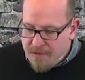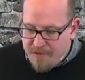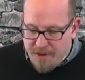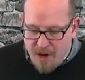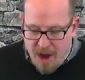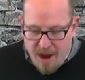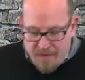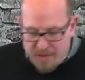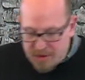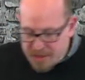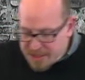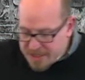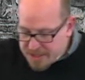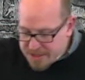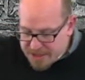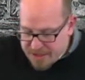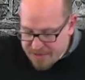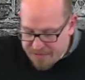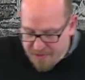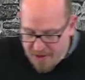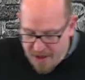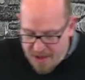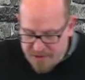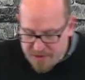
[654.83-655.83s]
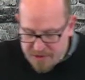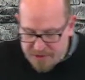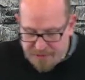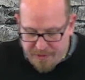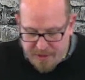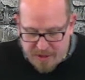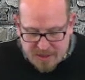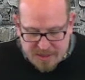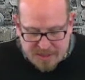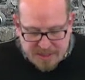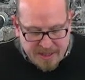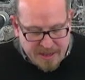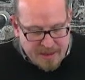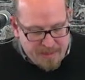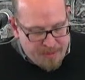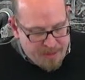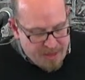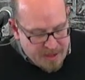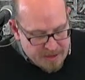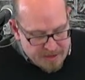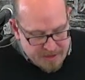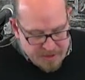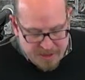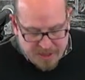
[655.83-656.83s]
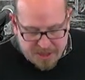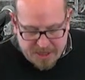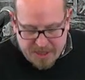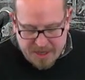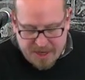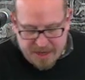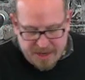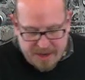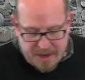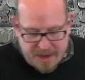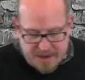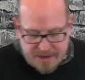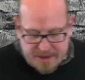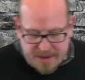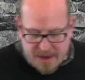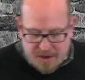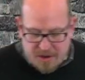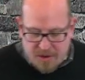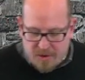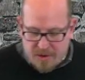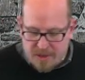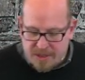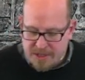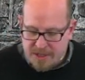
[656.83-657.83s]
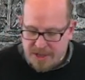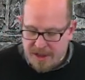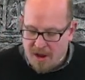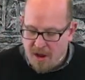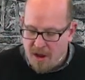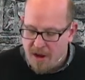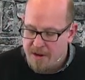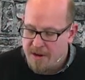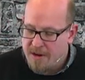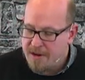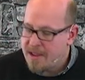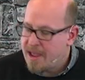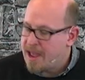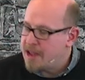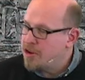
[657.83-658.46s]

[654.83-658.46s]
For ever since the fathers fell asleep, things are just going to continue as they are.